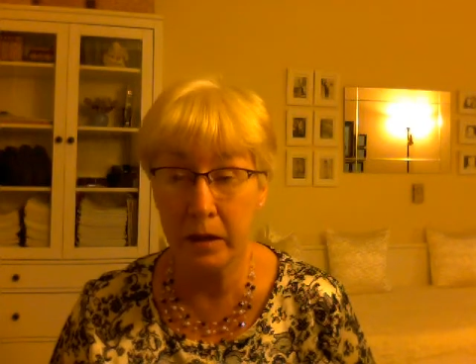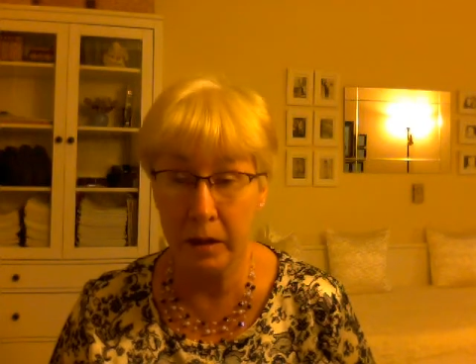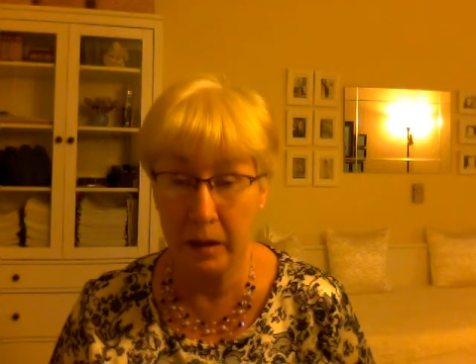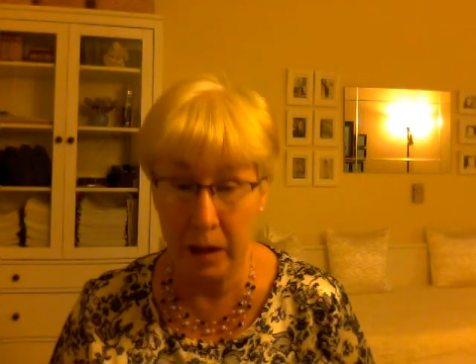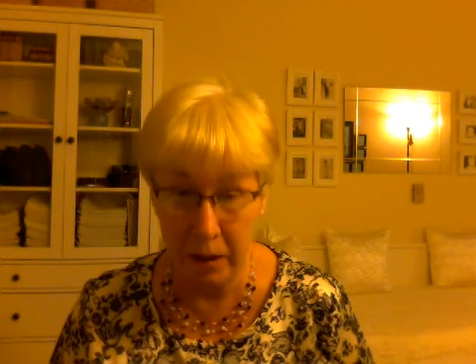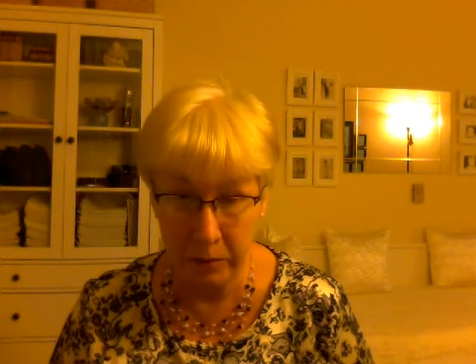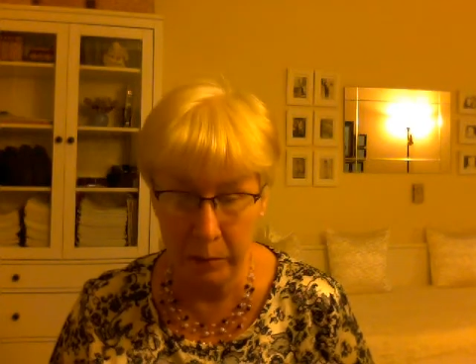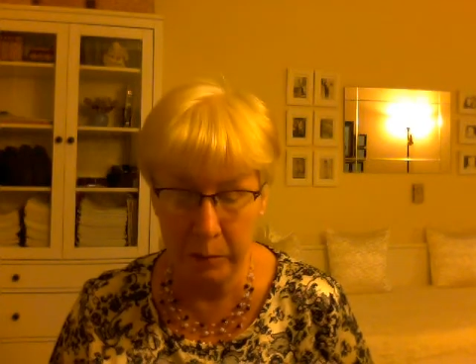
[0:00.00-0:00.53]

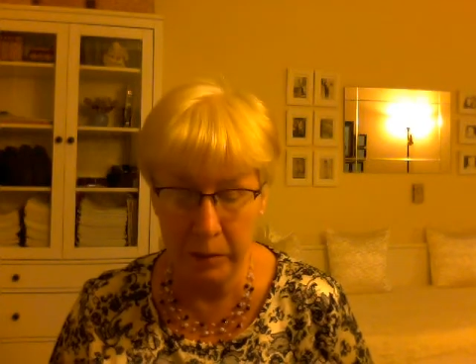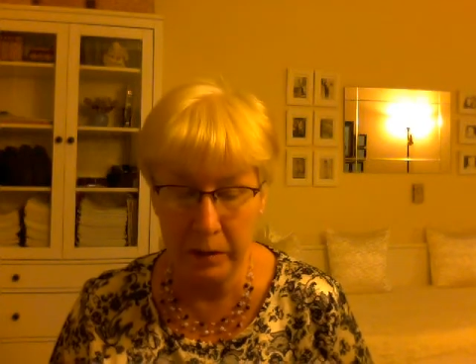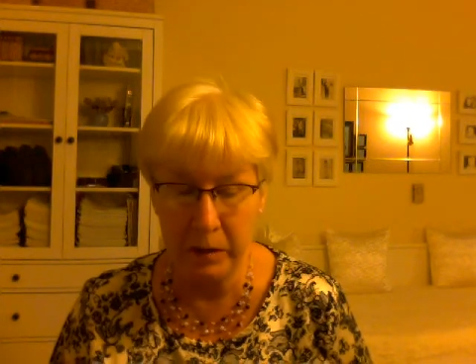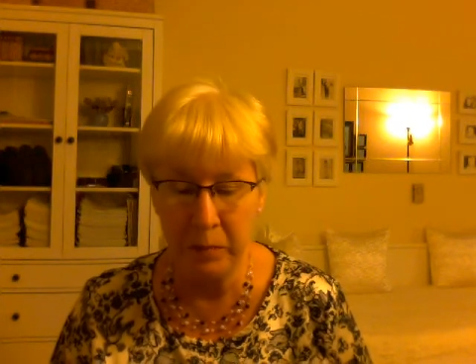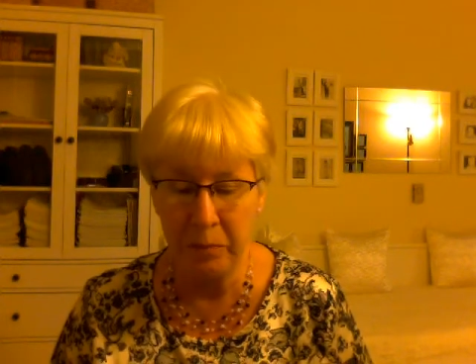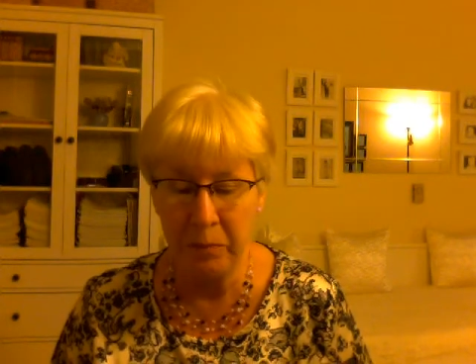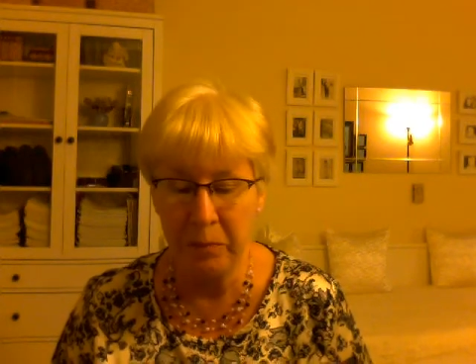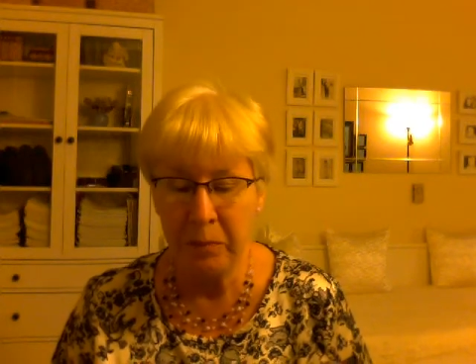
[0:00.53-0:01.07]

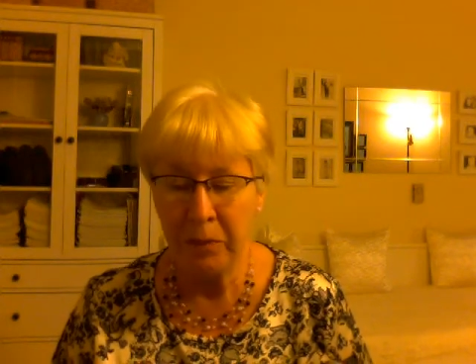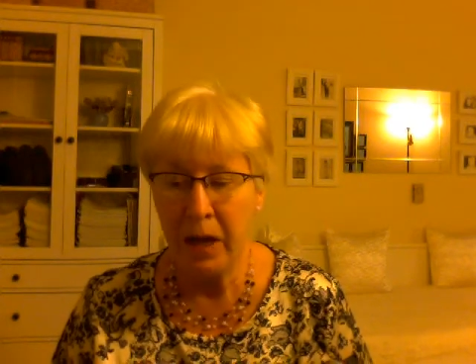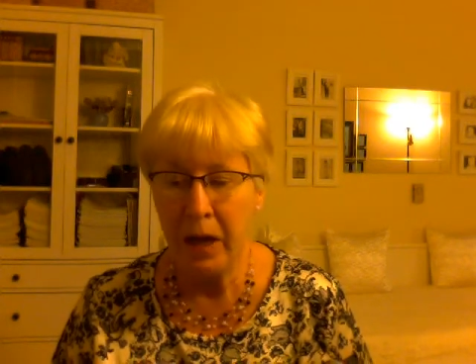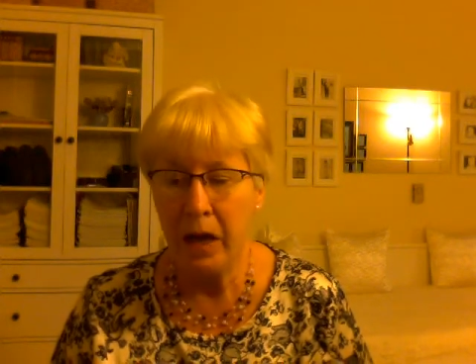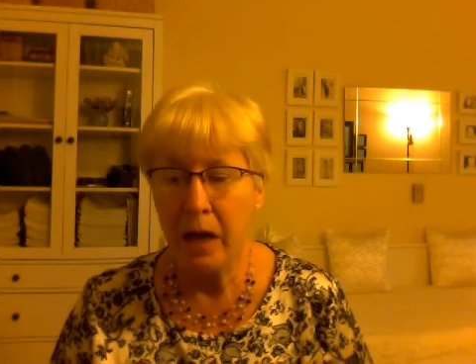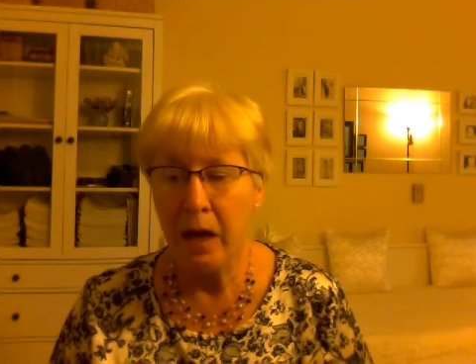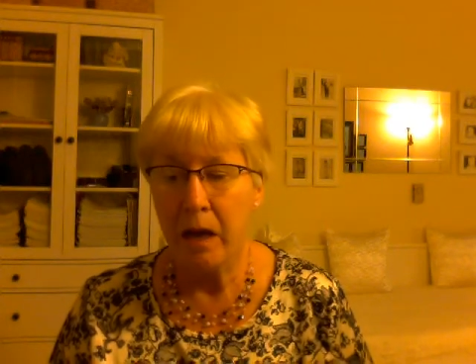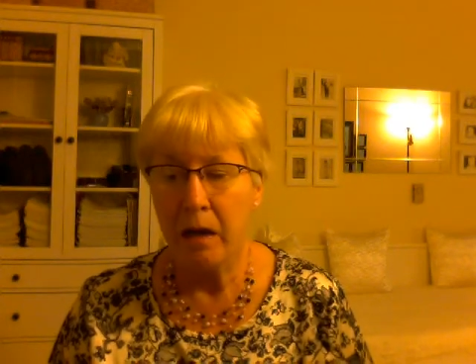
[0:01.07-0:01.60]
government.
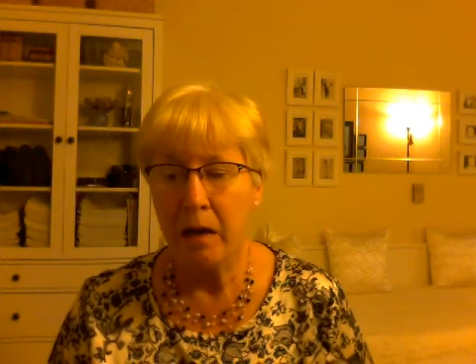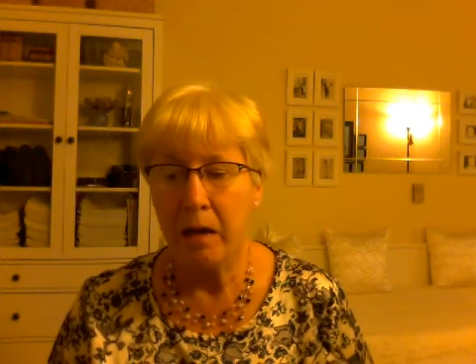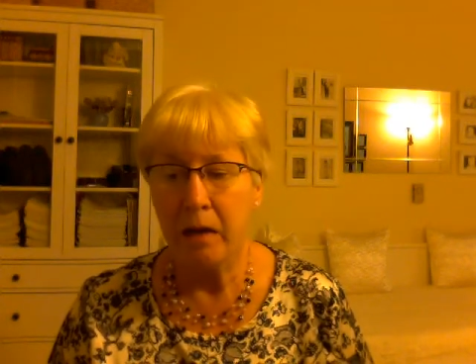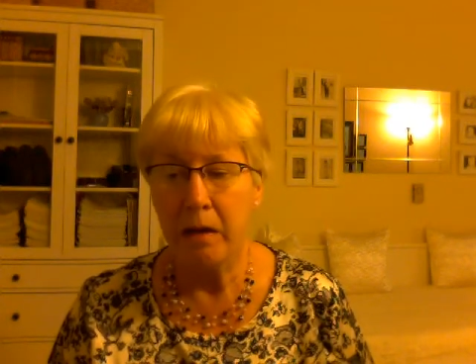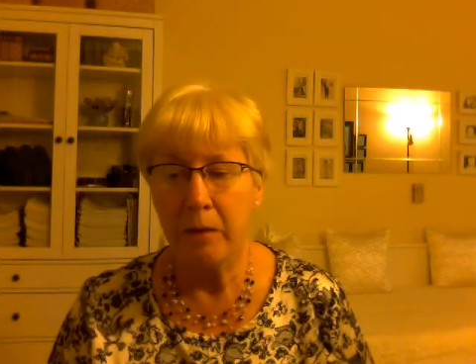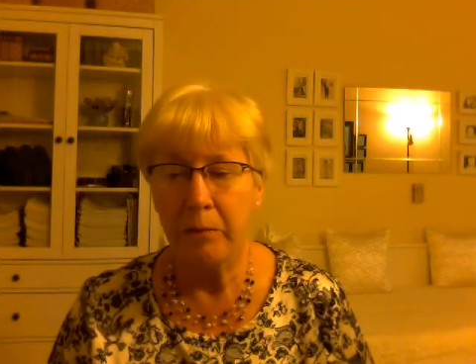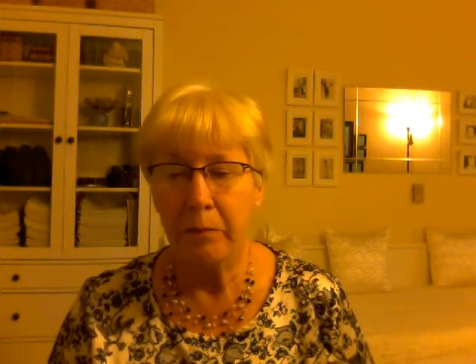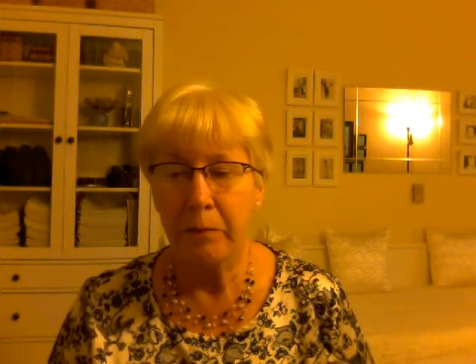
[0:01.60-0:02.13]
I